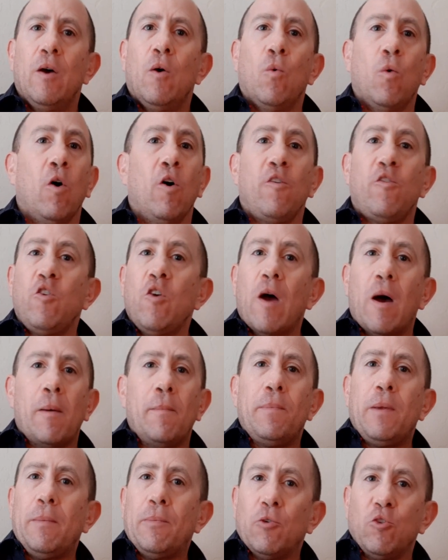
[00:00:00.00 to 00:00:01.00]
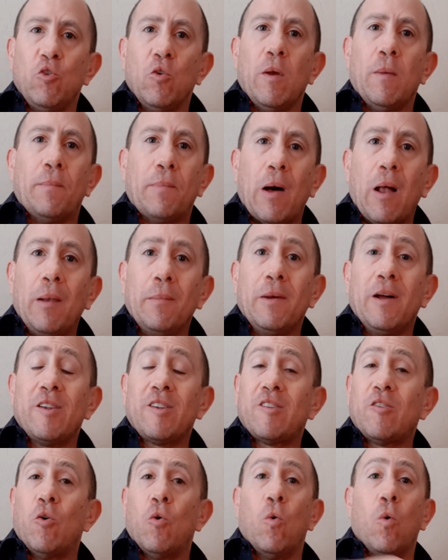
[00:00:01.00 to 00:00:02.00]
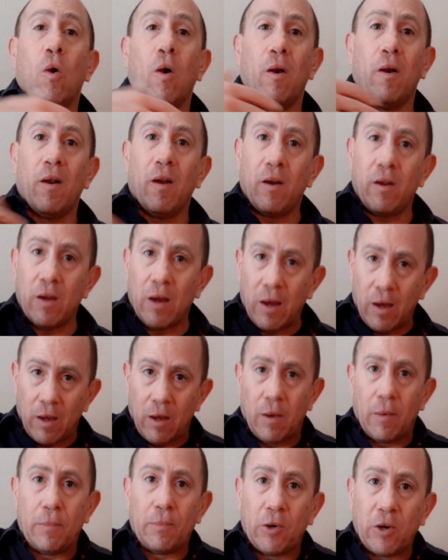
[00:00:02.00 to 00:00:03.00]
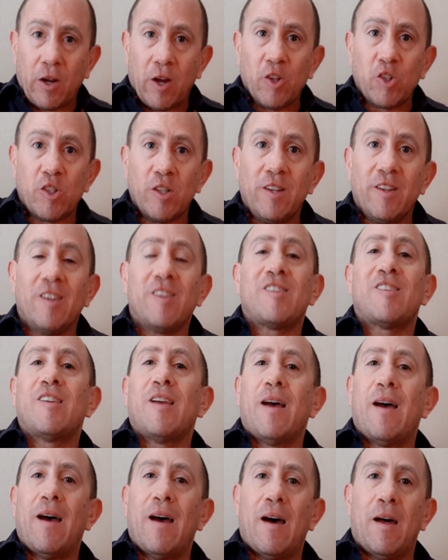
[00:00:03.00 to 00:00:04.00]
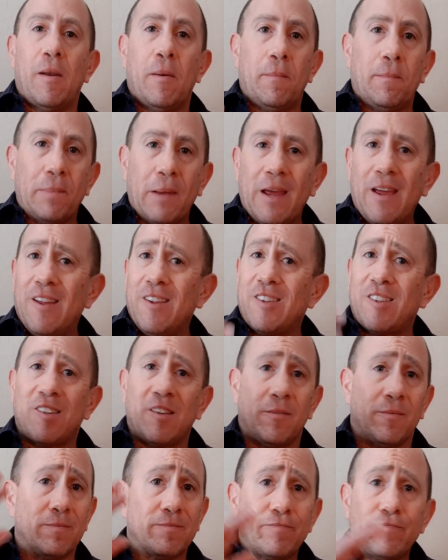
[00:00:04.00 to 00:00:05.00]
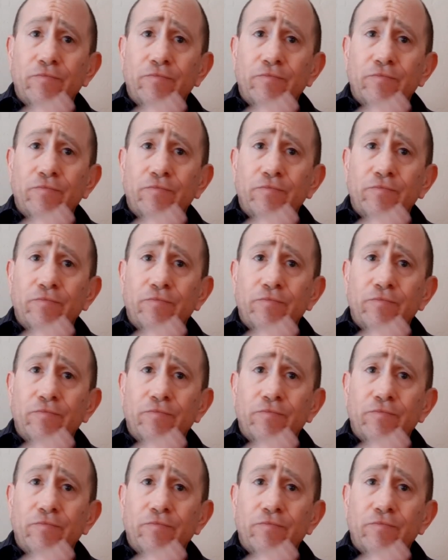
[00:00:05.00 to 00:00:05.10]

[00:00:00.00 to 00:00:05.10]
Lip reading: Well, if you have people doing palmas or percussionist and bass, and